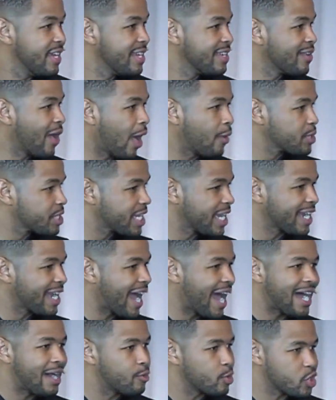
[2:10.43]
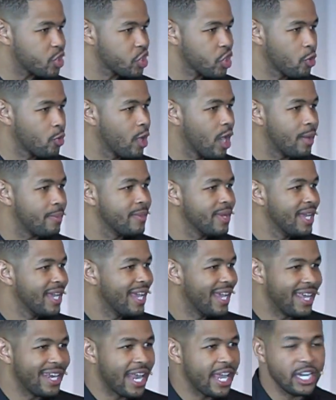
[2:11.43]
I was that guy who would show up,
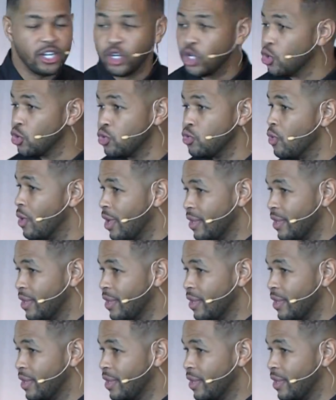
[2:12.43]
and they knew